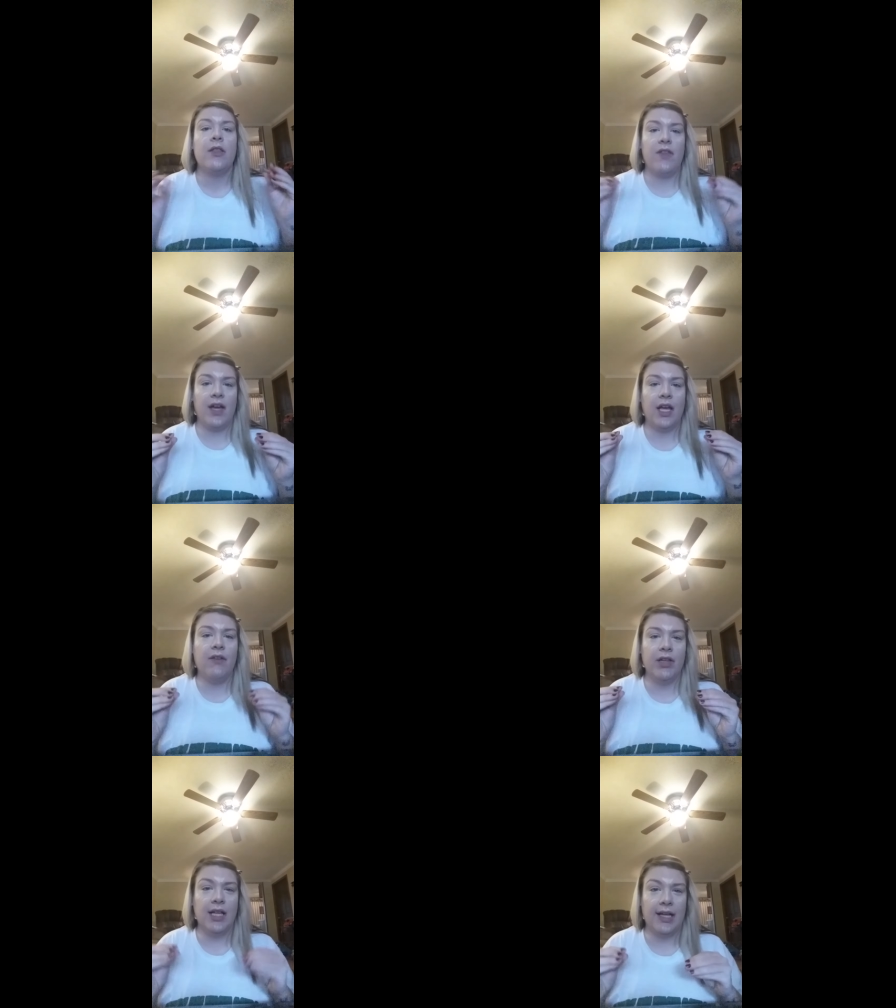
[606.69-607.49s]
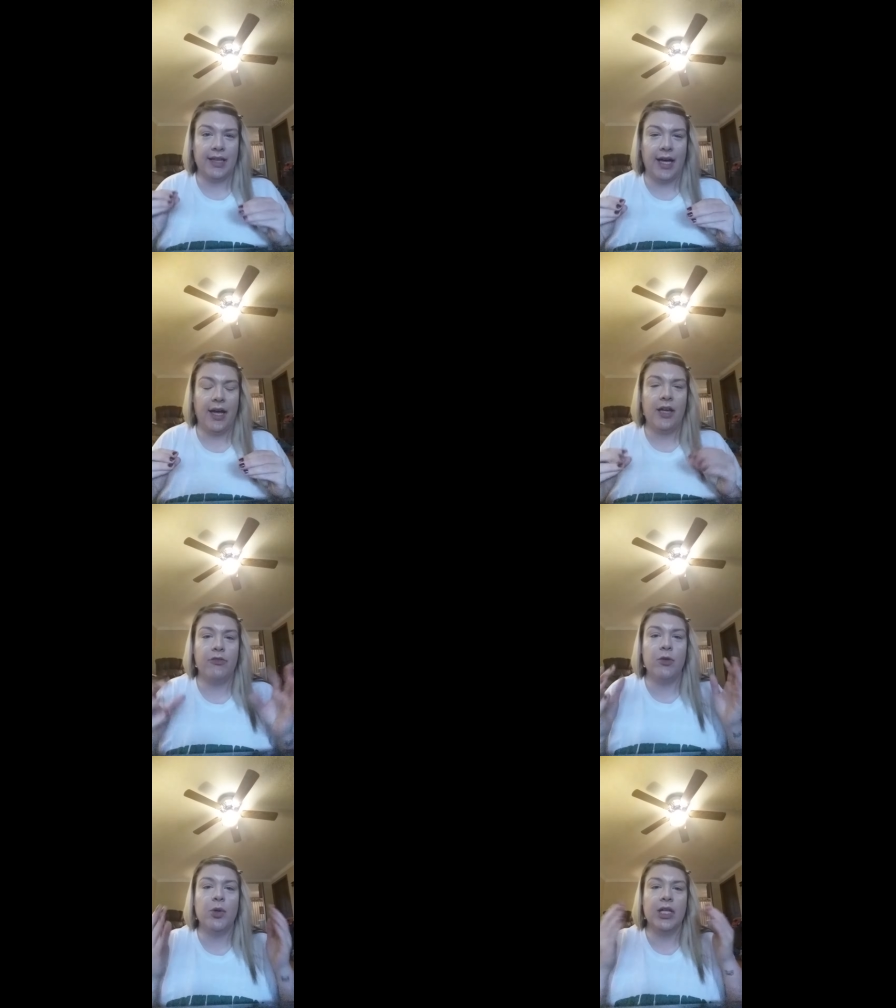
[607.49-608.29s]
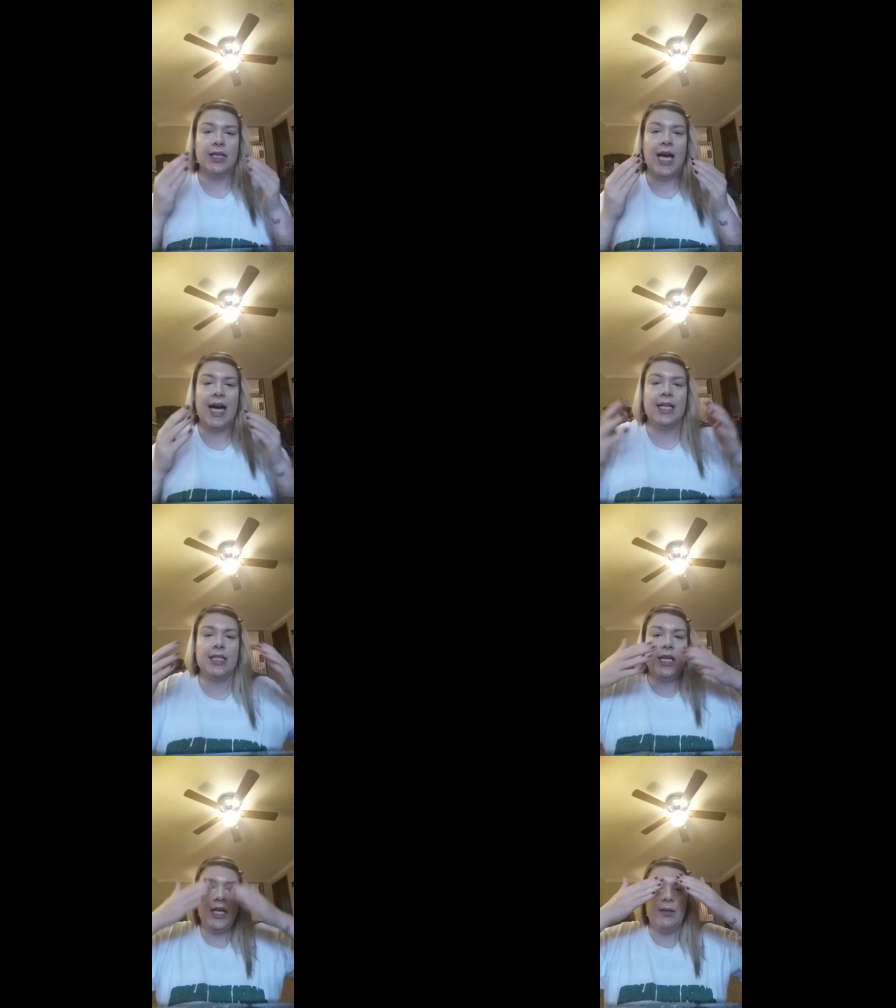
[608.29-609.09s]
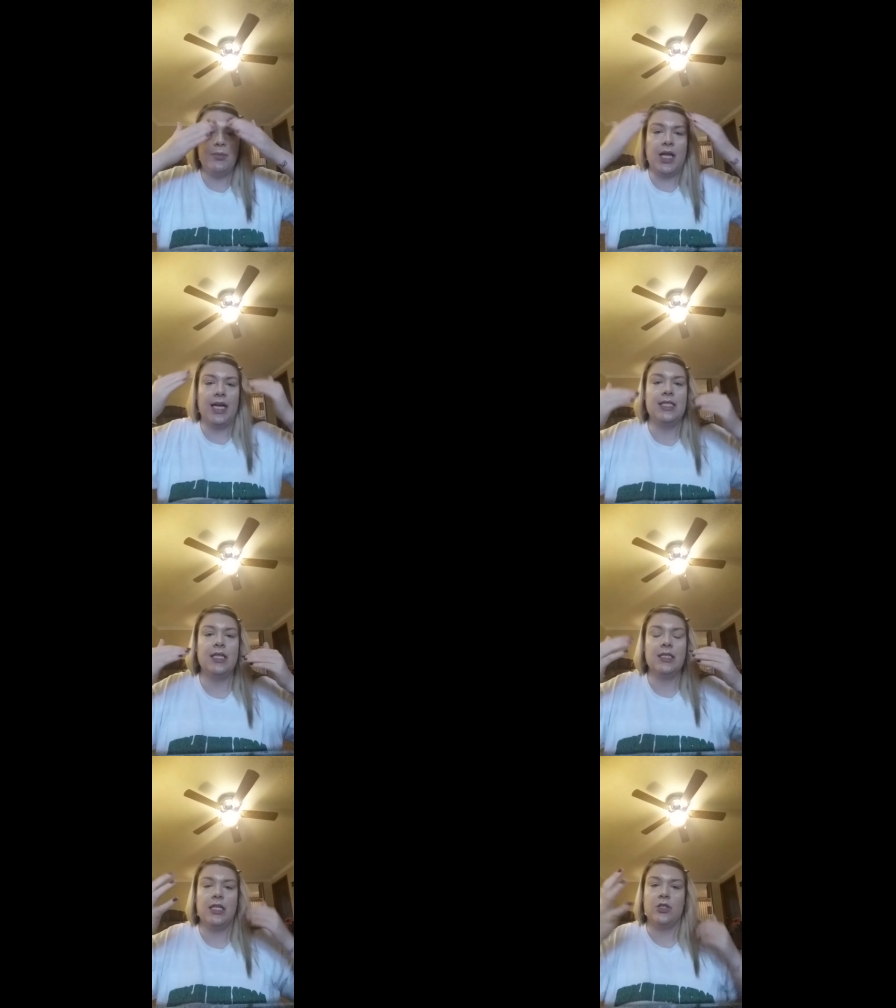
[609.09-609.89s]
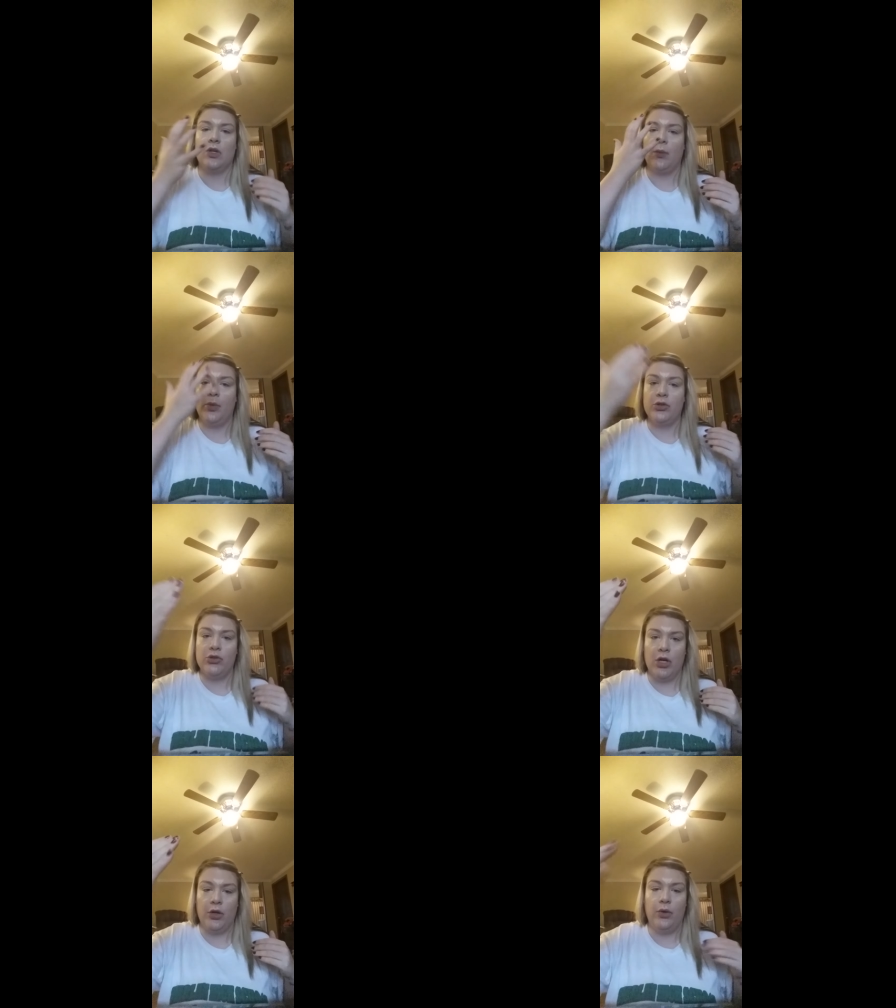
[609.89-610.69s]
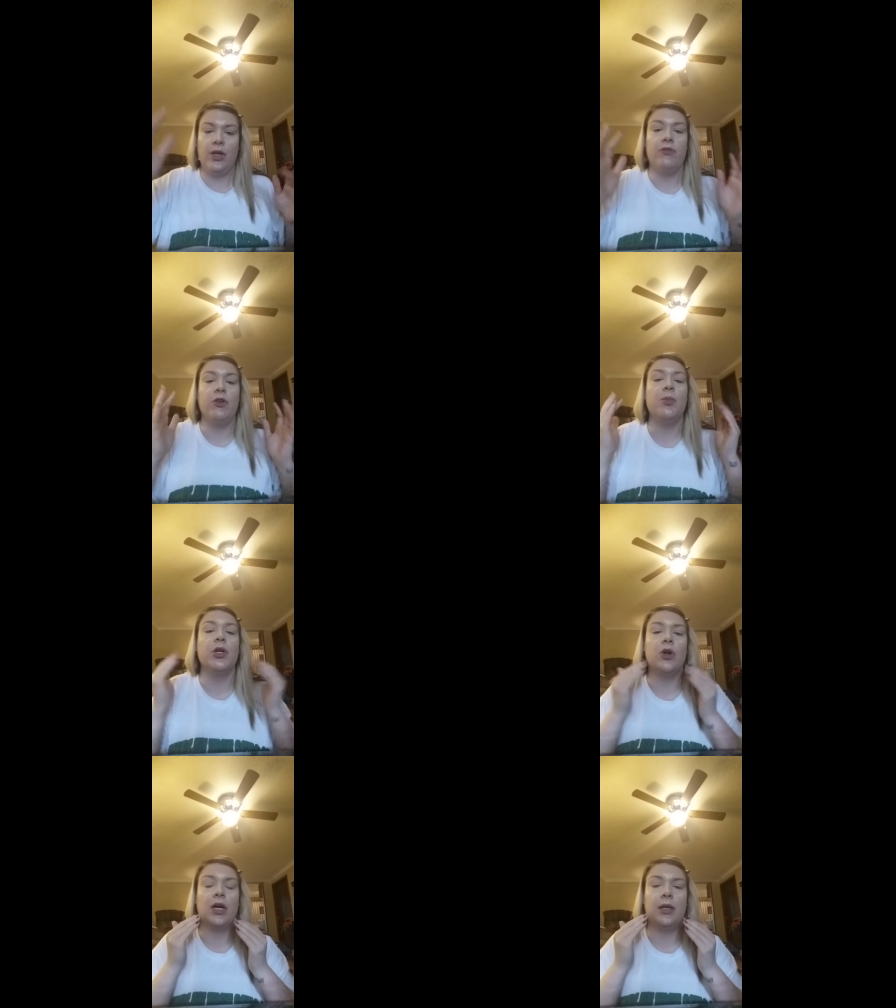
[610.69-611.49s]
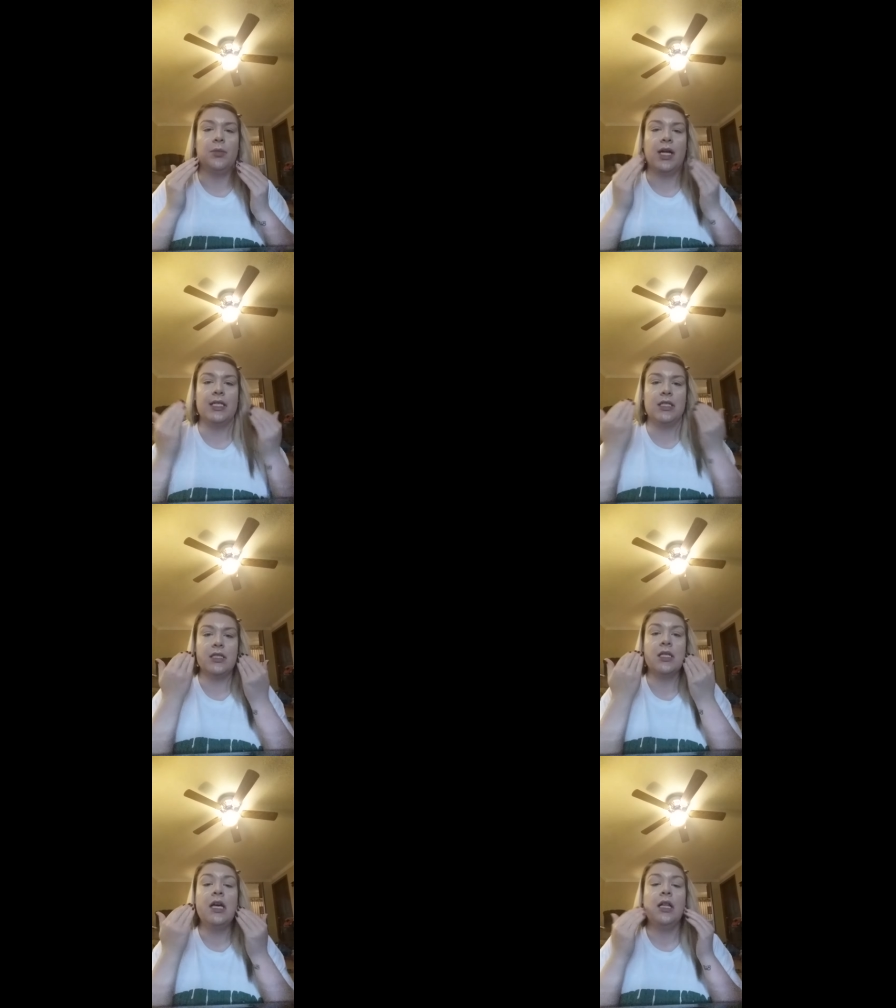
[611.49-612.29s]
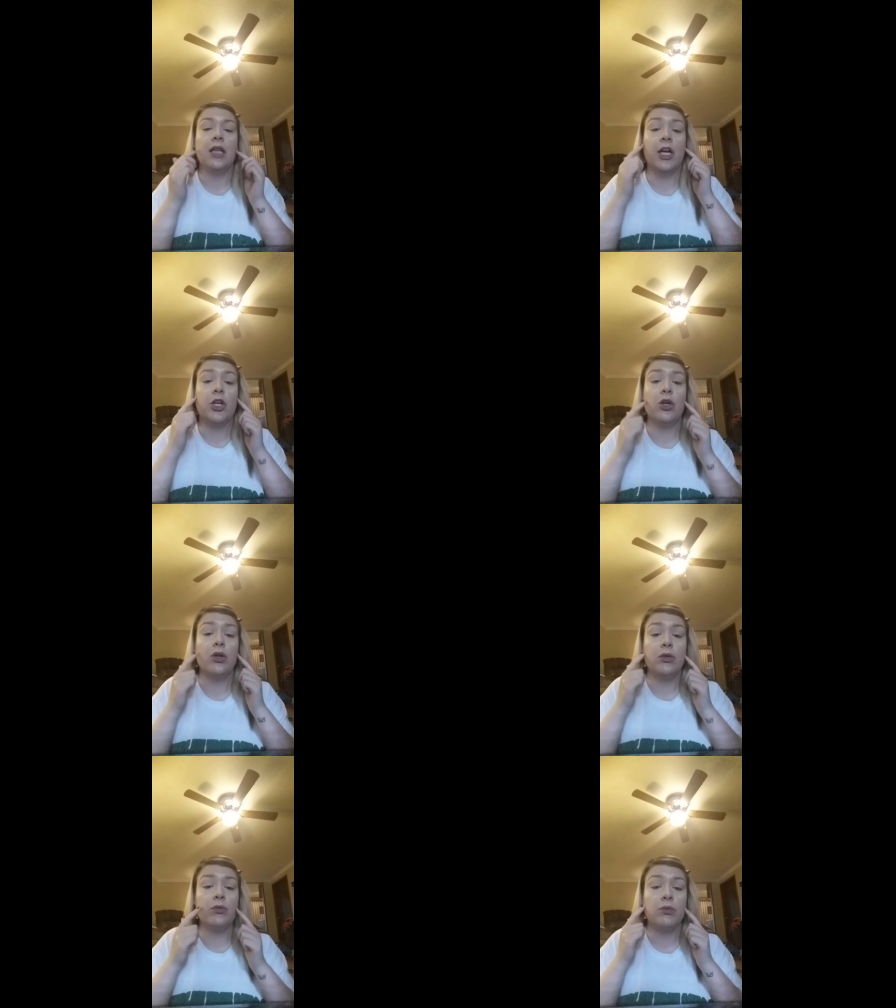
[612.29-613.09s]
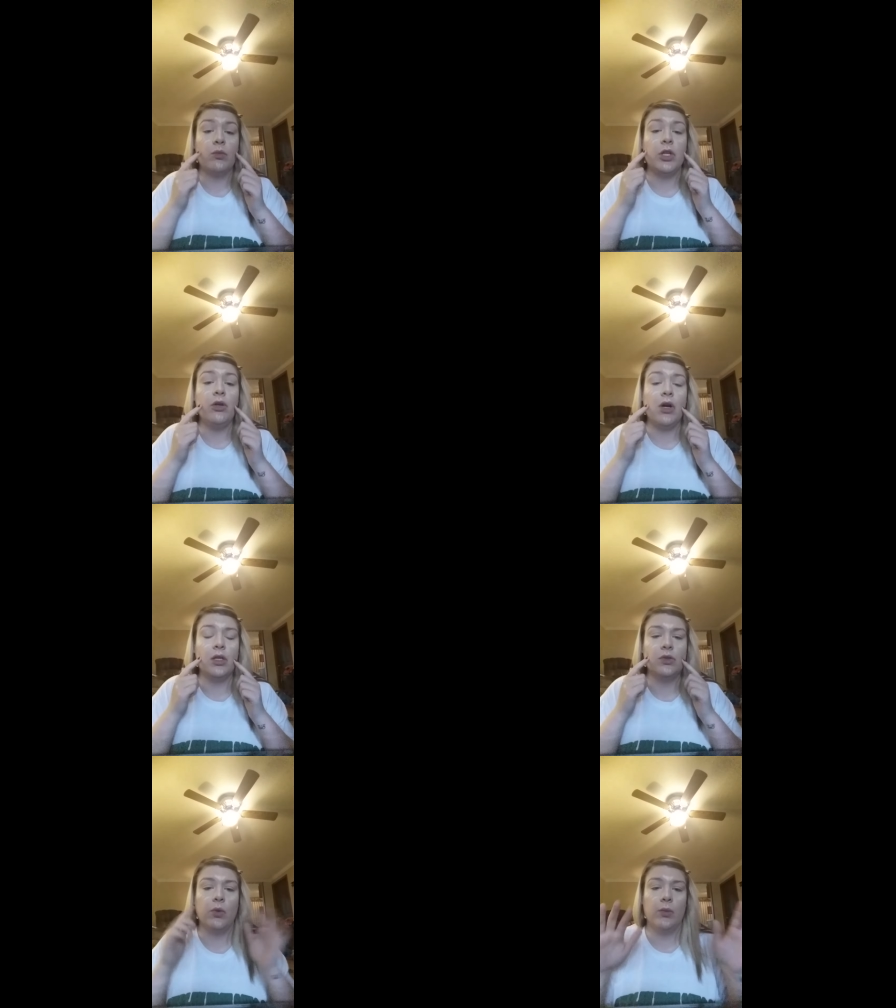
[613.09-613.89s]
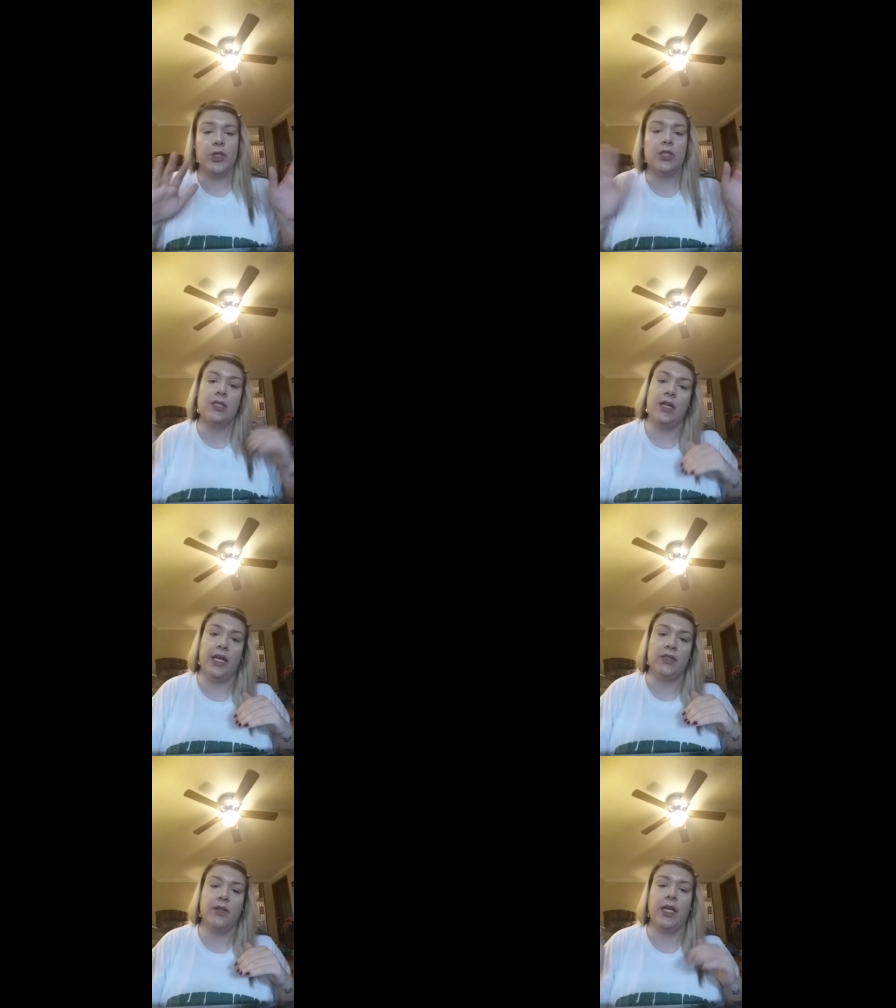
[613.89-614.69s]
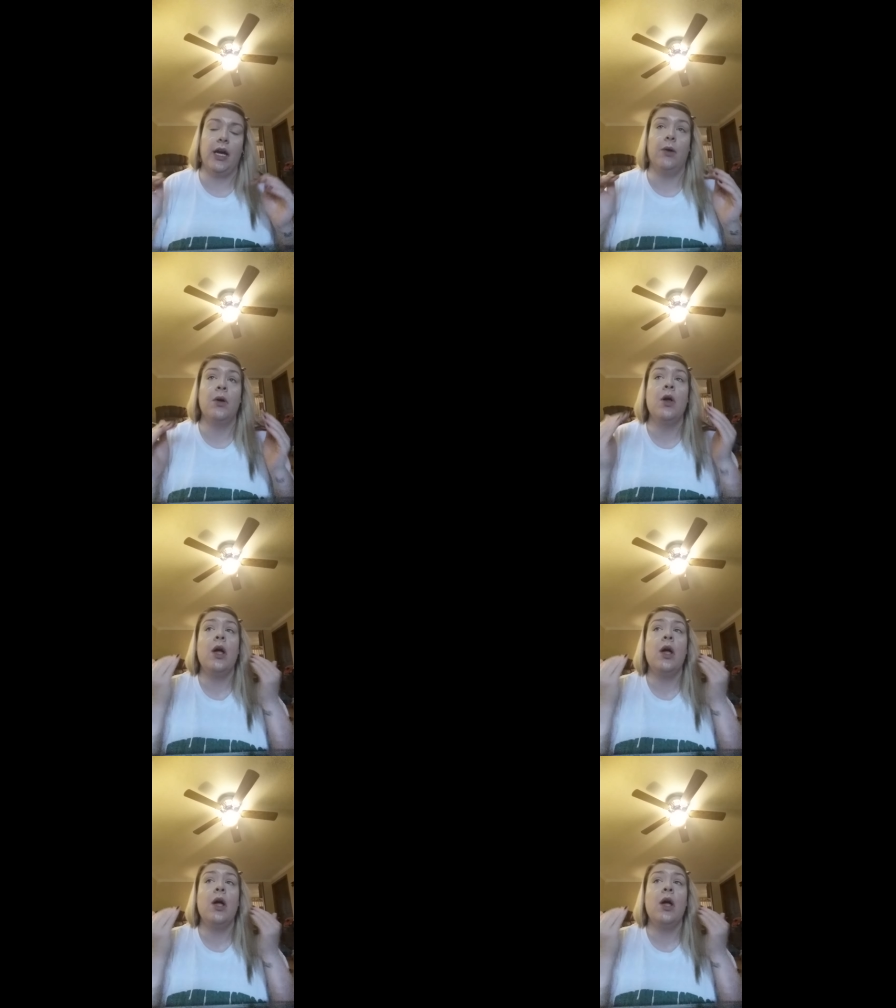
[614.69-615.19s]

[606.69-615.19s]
Think of it like that. If you put light in places, it's going to protrude. If you put dark in places, like when you contour, which is the next video,